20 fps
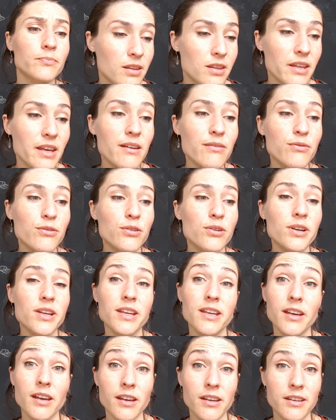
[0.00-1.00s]
Therefore
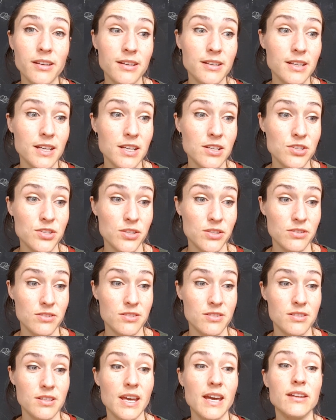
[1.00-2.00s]
hear, ye
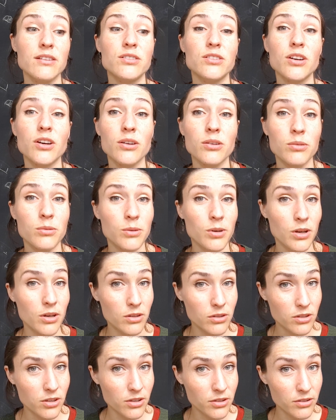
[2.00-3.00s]
nations, and know,
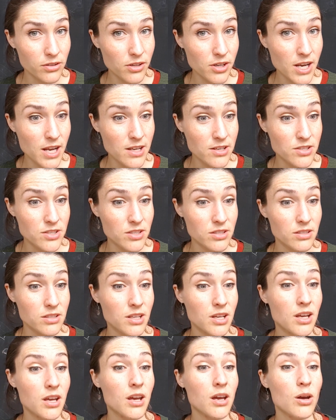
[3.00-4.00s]
O congregation,
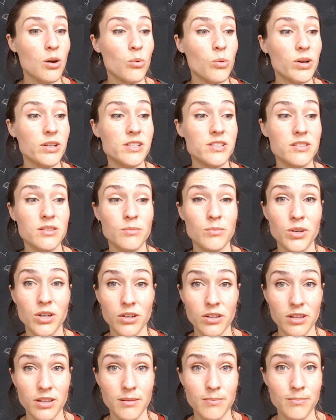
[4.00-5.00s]
what is
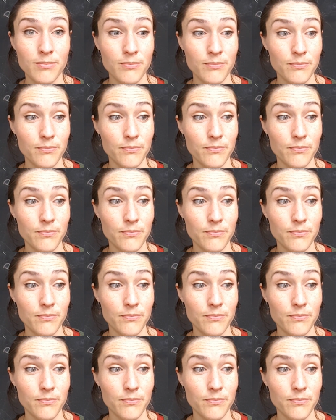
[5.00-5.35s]
among them.